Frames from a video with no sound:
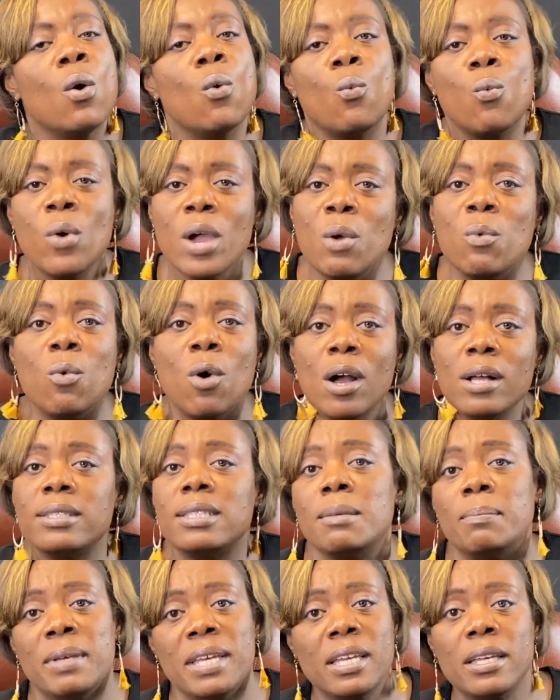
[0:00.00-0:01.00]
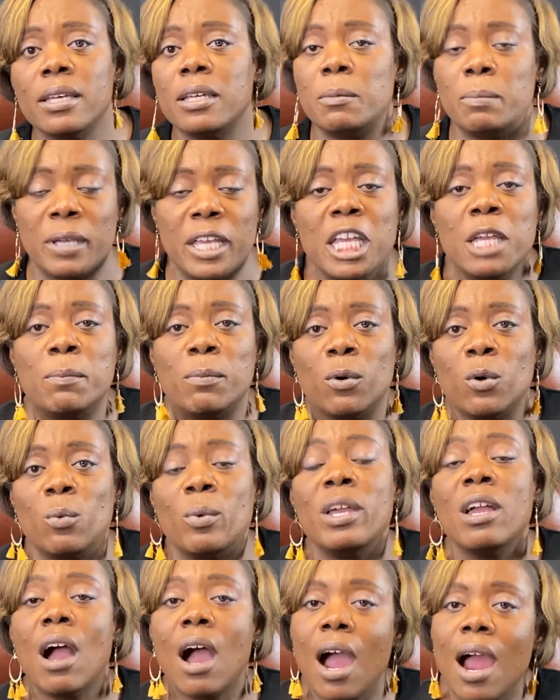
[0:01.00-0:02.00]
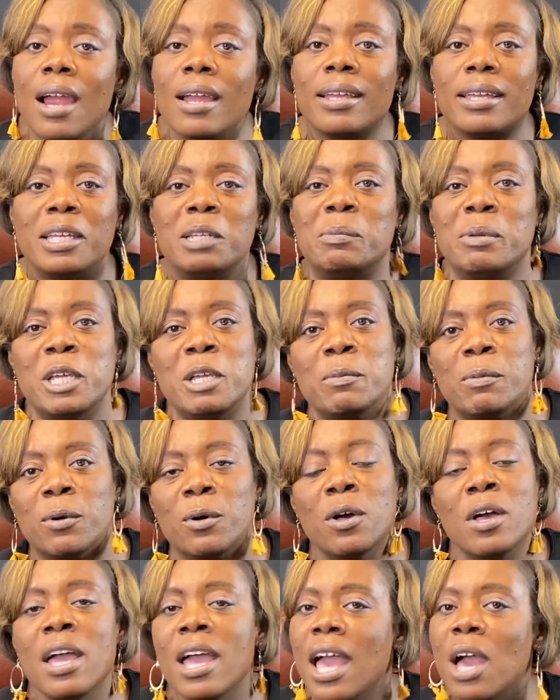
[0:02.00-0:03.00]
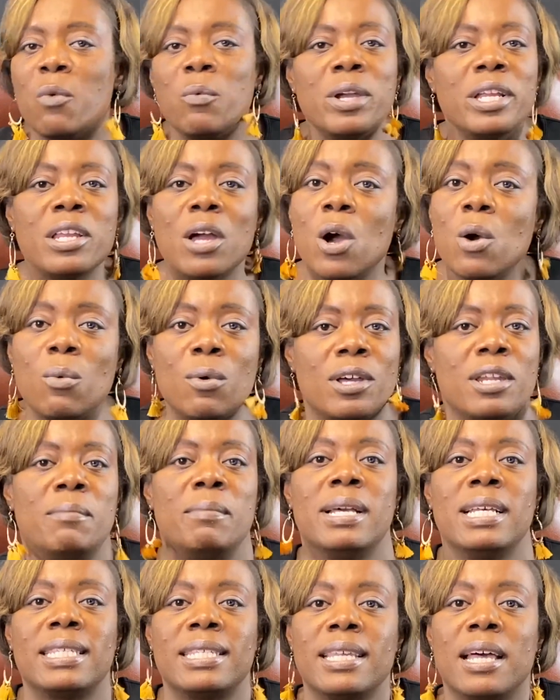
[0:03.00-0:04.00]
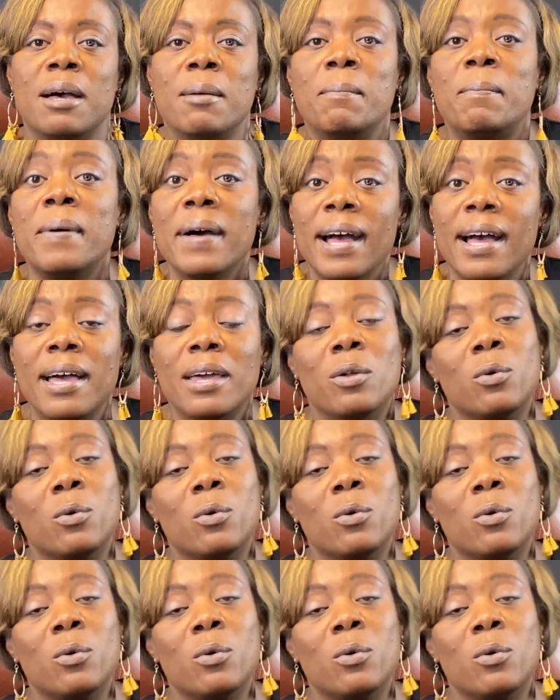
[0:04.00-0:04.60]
We want to be good people. We are good people and we don't want to mess up, but